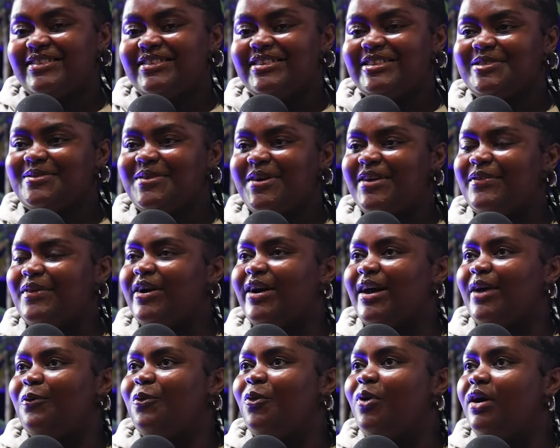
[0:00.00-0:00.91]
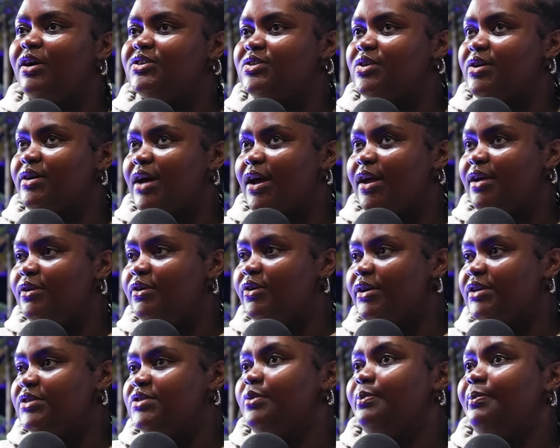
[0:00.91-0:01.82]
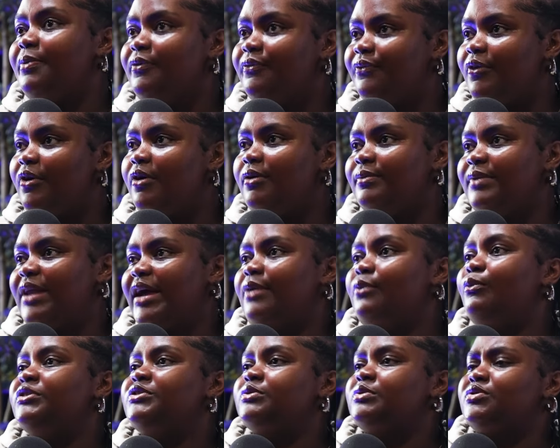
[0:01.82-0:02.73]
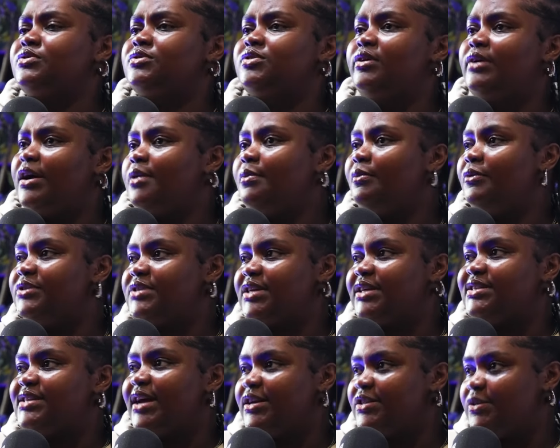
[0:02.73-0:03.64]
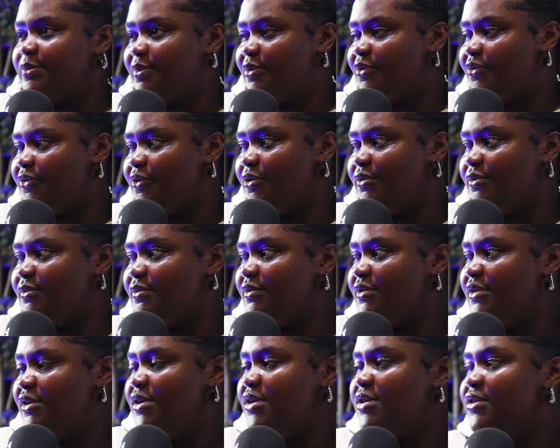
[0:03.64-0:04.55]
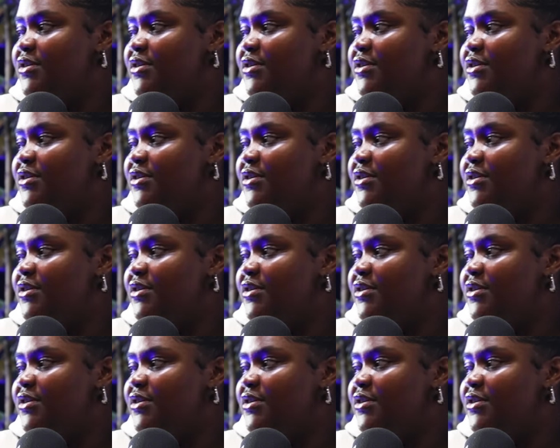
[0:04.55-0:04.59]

see on the twelfth. Okay, what song are you looking to perform? Like, which song are you most excited to perform